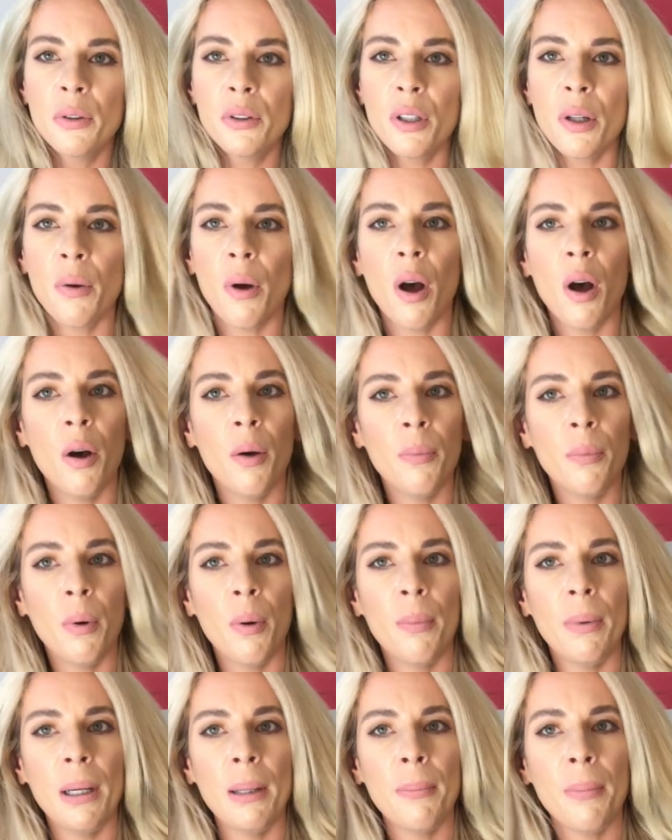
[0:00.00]
so I'll
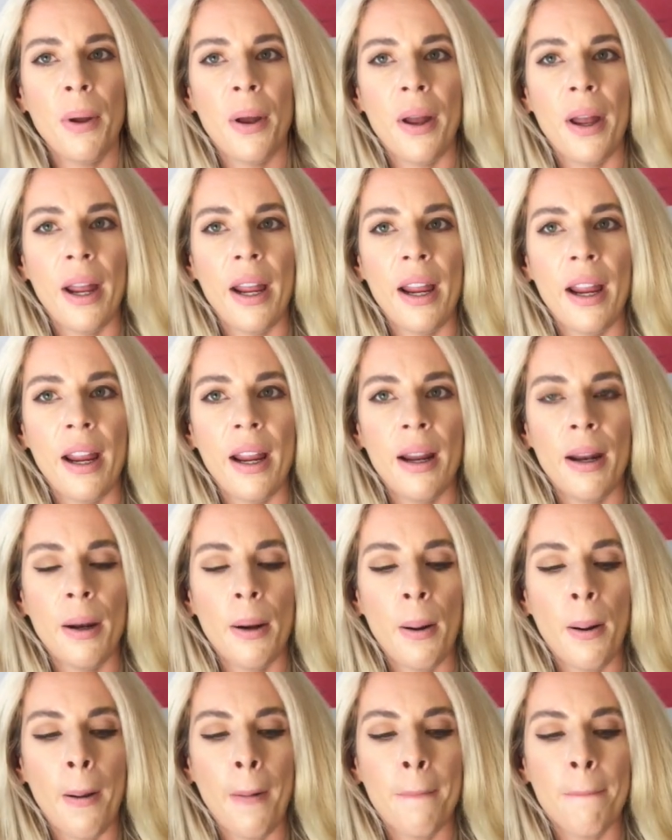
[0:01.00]
probably put
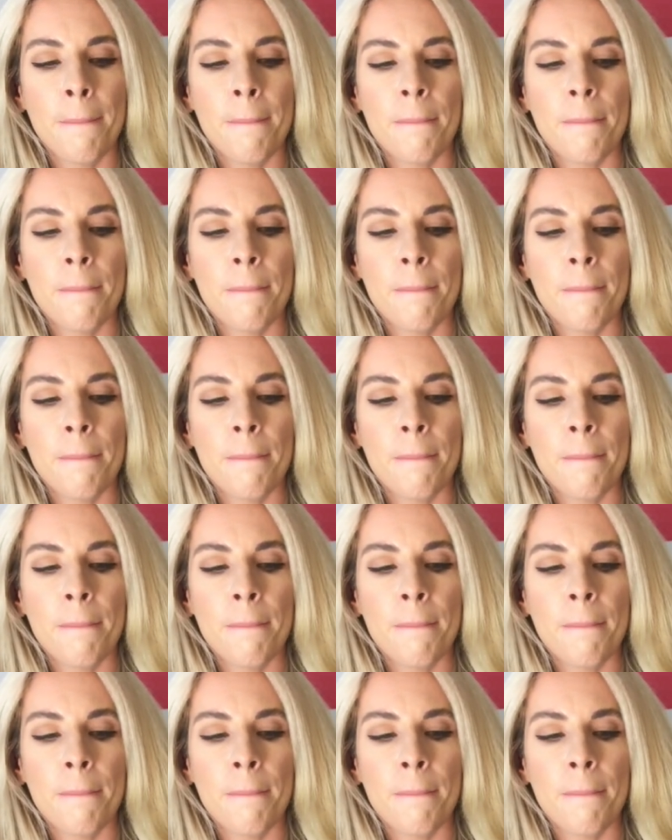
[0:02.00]
in